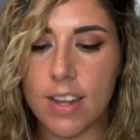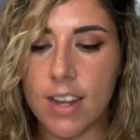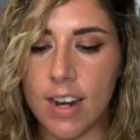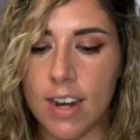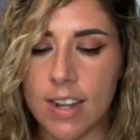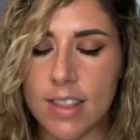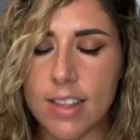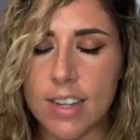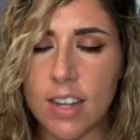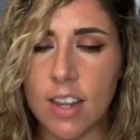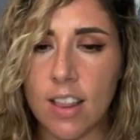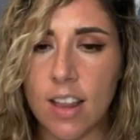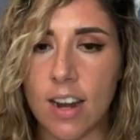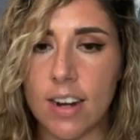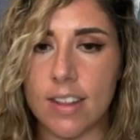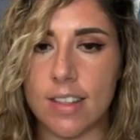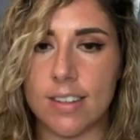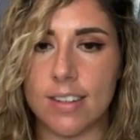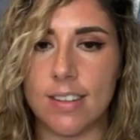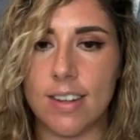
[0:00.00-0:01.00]
And I think a
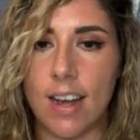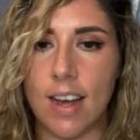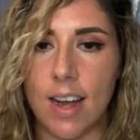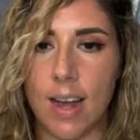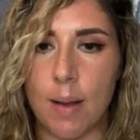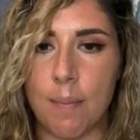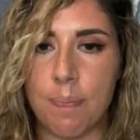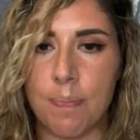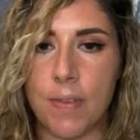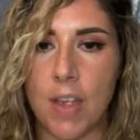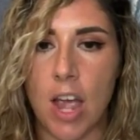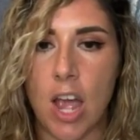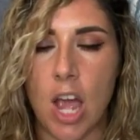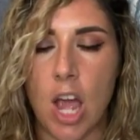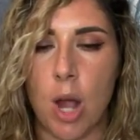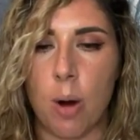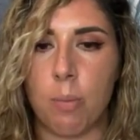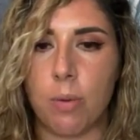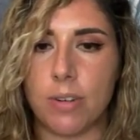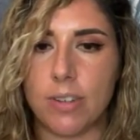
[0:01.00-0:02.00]
lot of the time,
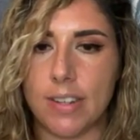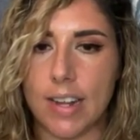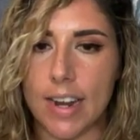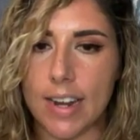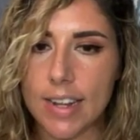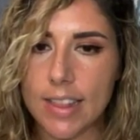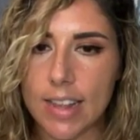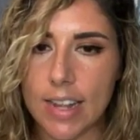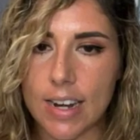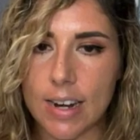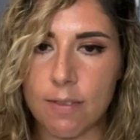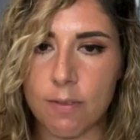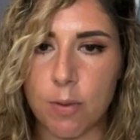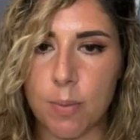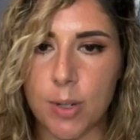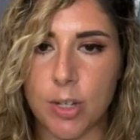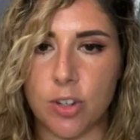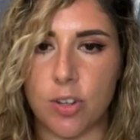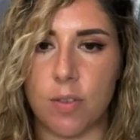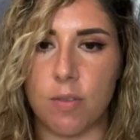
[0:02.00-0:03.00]
we're taking that
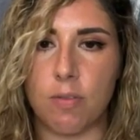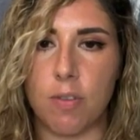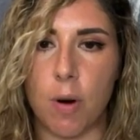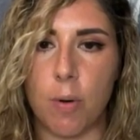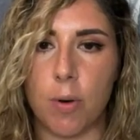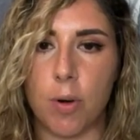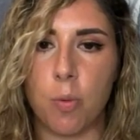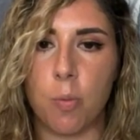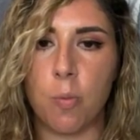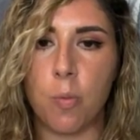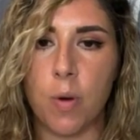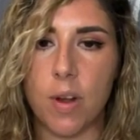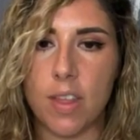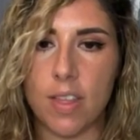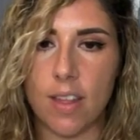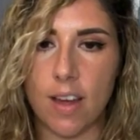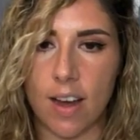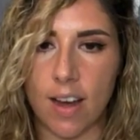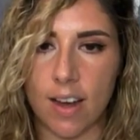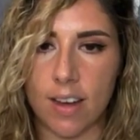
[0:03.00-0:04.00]
information forward
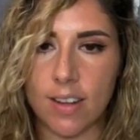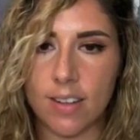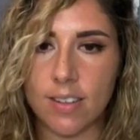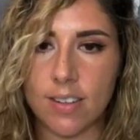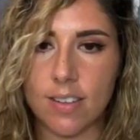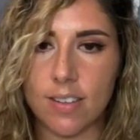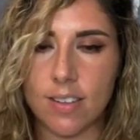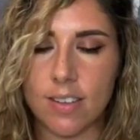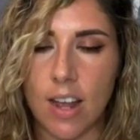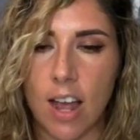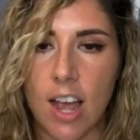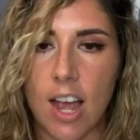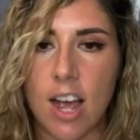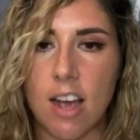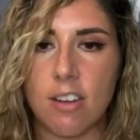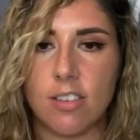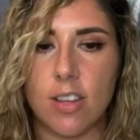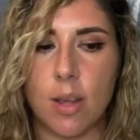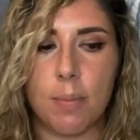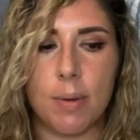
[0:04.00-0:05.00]
with us
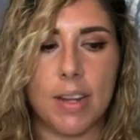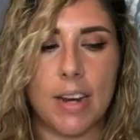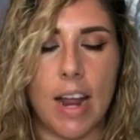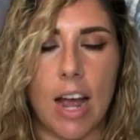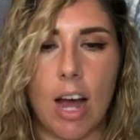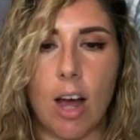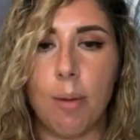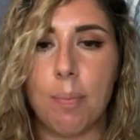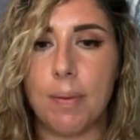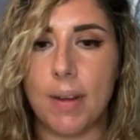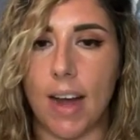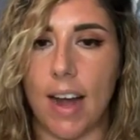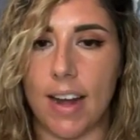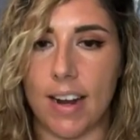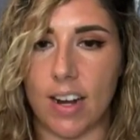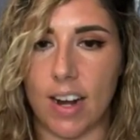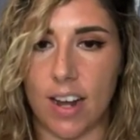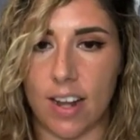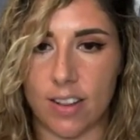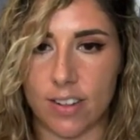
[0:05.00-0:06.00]
so that we can help
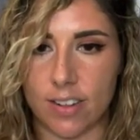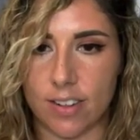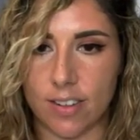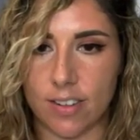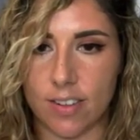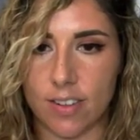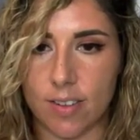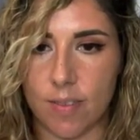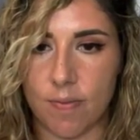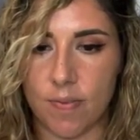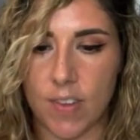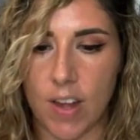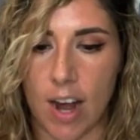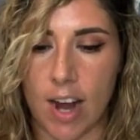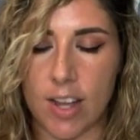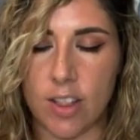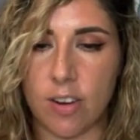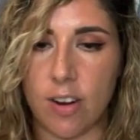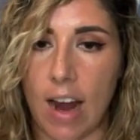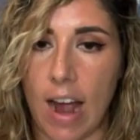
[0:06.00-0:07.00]
guide others,
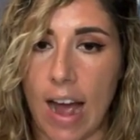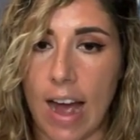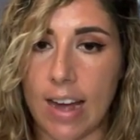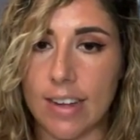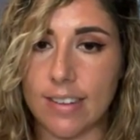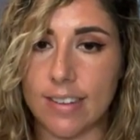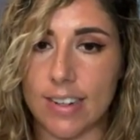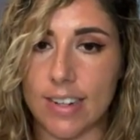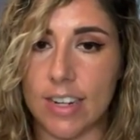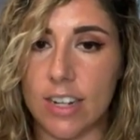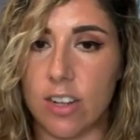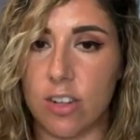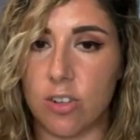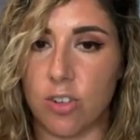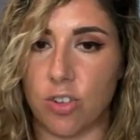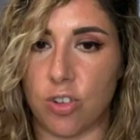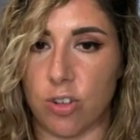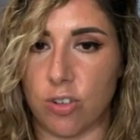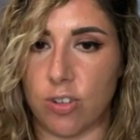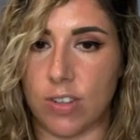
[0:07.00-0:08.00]
either as
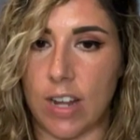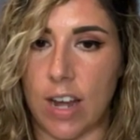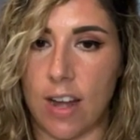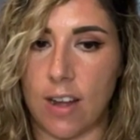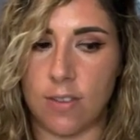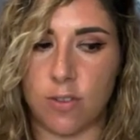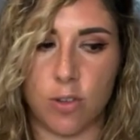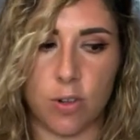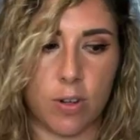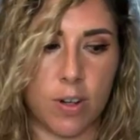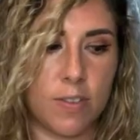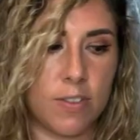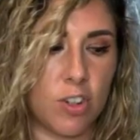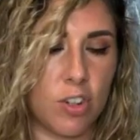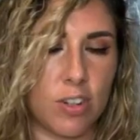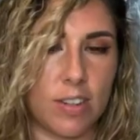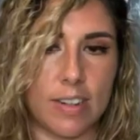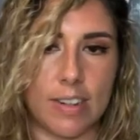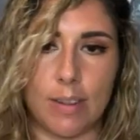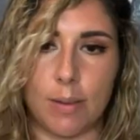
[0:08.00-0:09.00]
healers ourselves or even
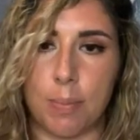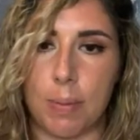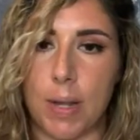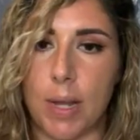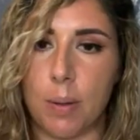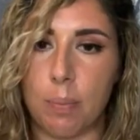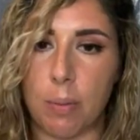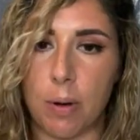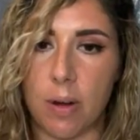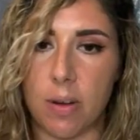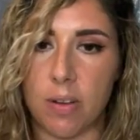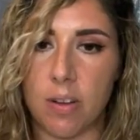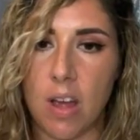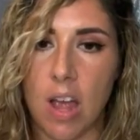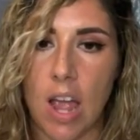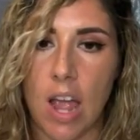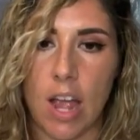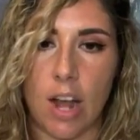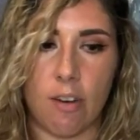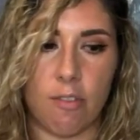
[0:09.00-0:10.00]
just as people,
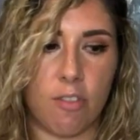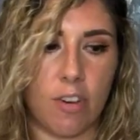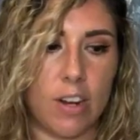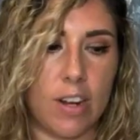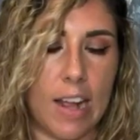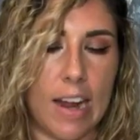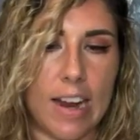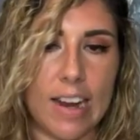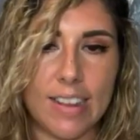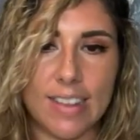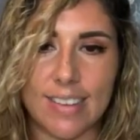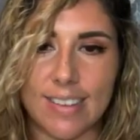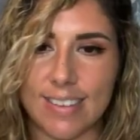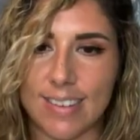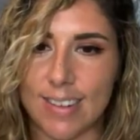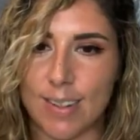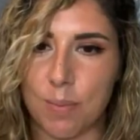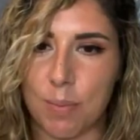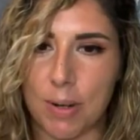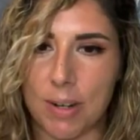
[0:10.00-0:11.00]
relaying this
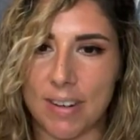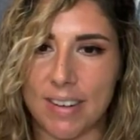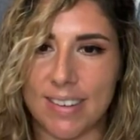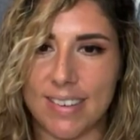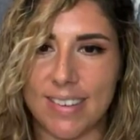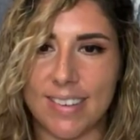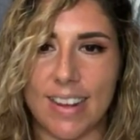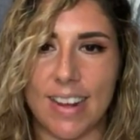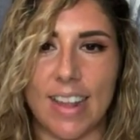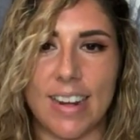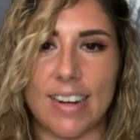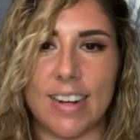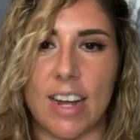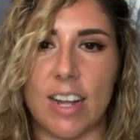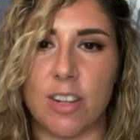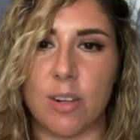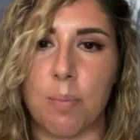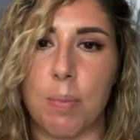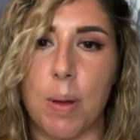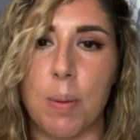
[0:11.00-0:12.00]
experience, letting
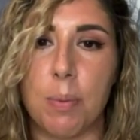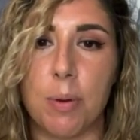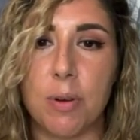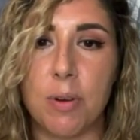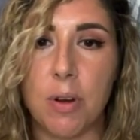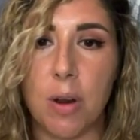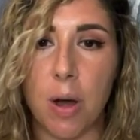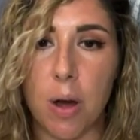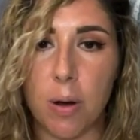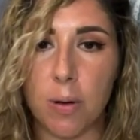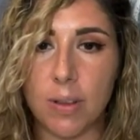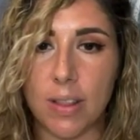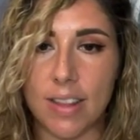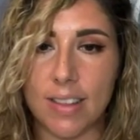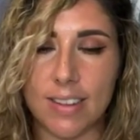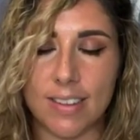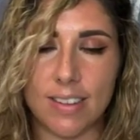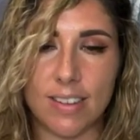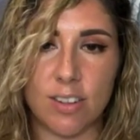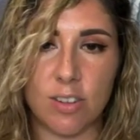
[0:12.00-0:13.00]
other people know that
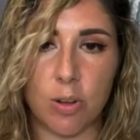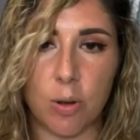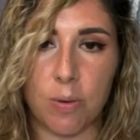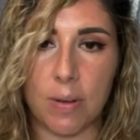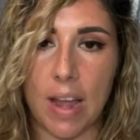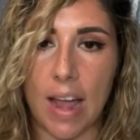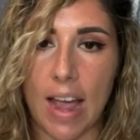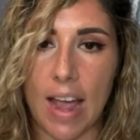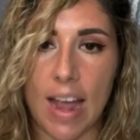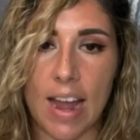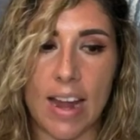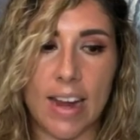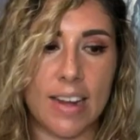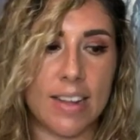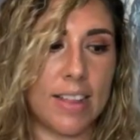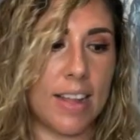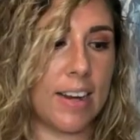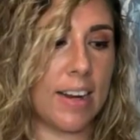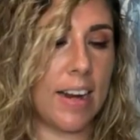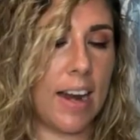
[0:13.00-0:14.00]
this is okay
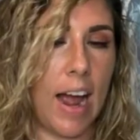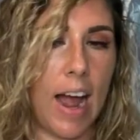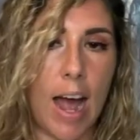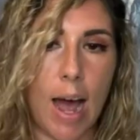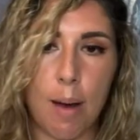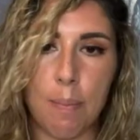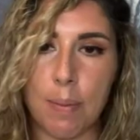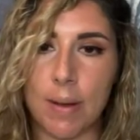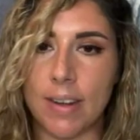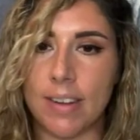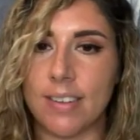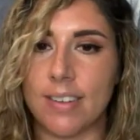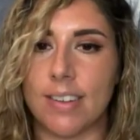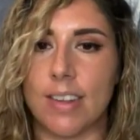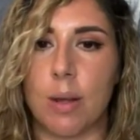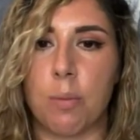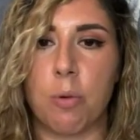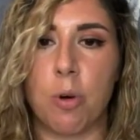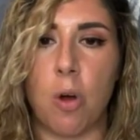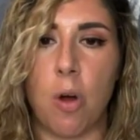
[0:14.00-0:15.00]
and that it happens,
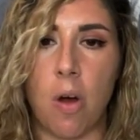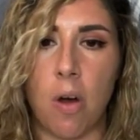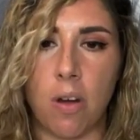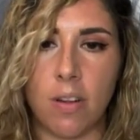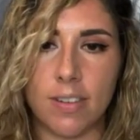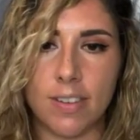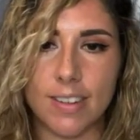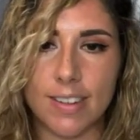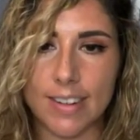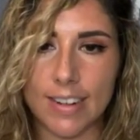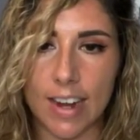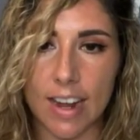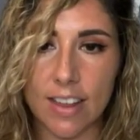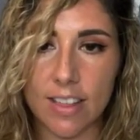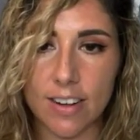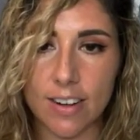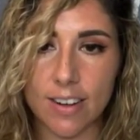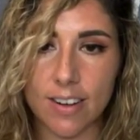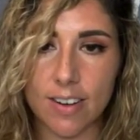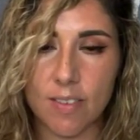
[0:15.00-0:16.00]
that we're all
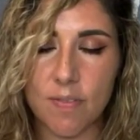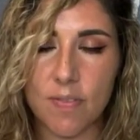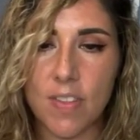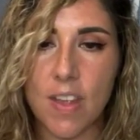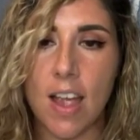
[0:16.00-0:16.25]
together.